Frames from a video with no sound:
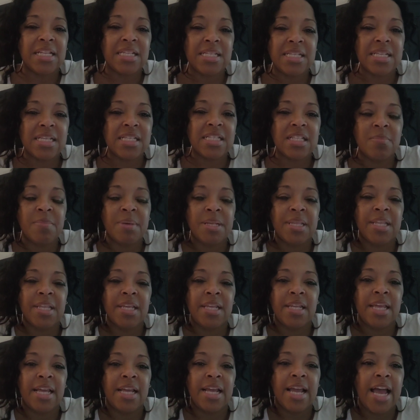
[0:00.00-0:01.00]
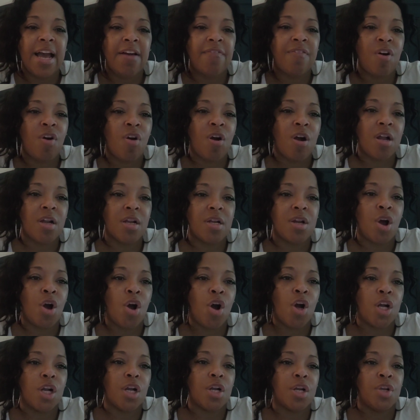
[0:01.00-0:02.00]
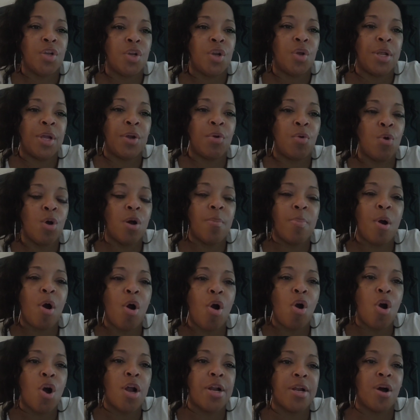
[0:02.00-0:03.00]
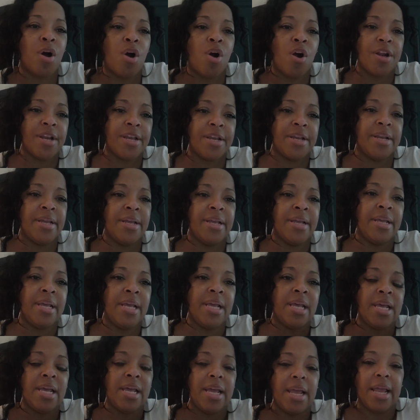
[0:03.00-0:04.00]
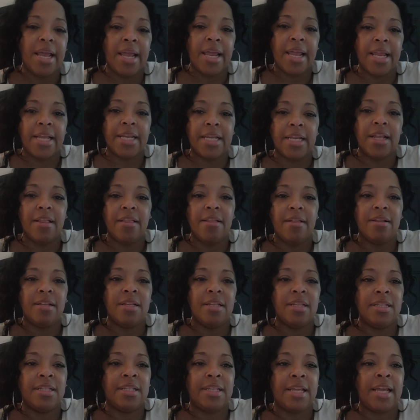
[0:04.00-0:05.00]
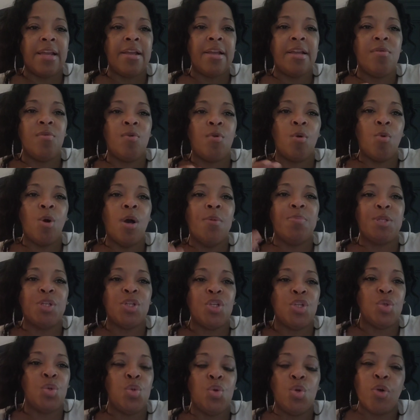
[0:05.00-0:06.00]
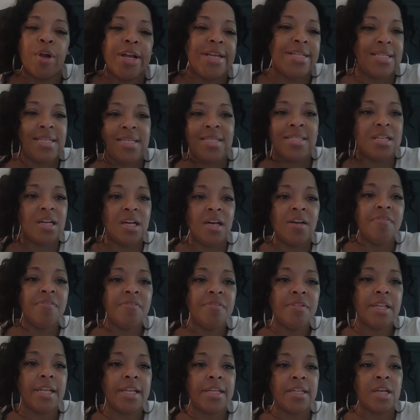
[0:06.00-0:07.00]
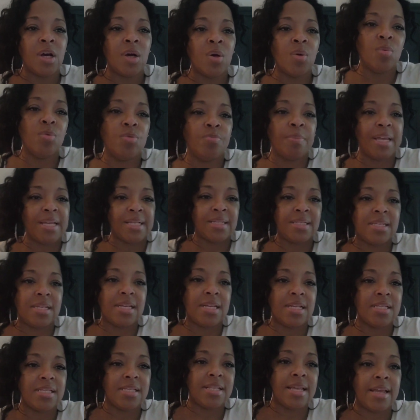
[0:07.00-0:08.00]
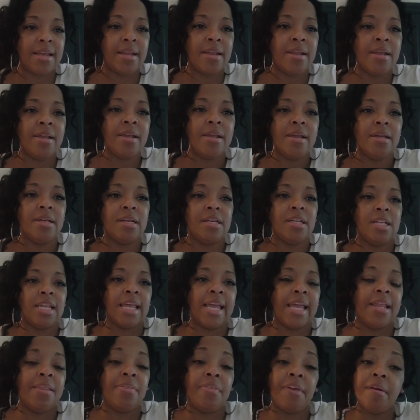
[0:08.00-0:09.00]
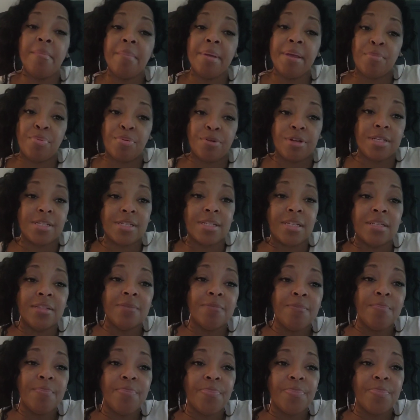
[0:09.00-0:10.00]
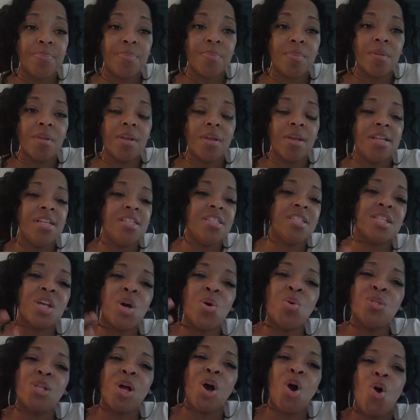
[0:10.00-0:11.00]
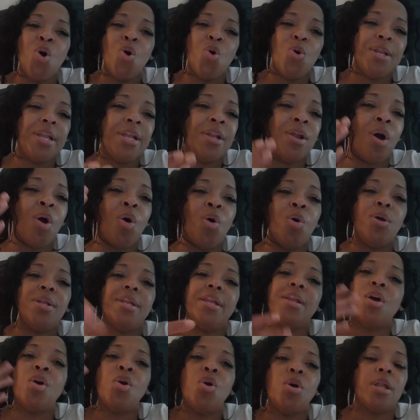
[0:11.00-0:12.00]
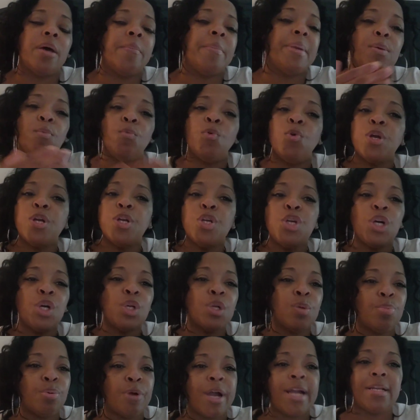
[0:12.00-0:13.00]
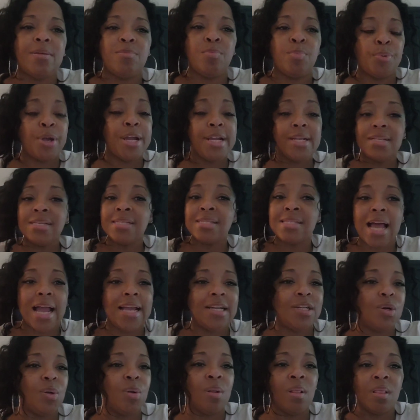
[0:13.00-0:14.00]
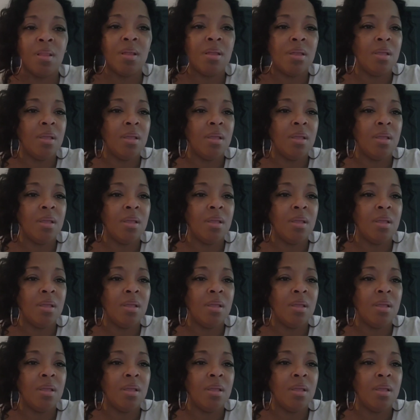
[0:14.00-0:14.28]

in the system, and then they have they grow up hard-hearted, and they grow up to do crazy stuff that don't make sense, that could land them in prison. And it just goes on and on and on. I mean, where are you going to break the cycle?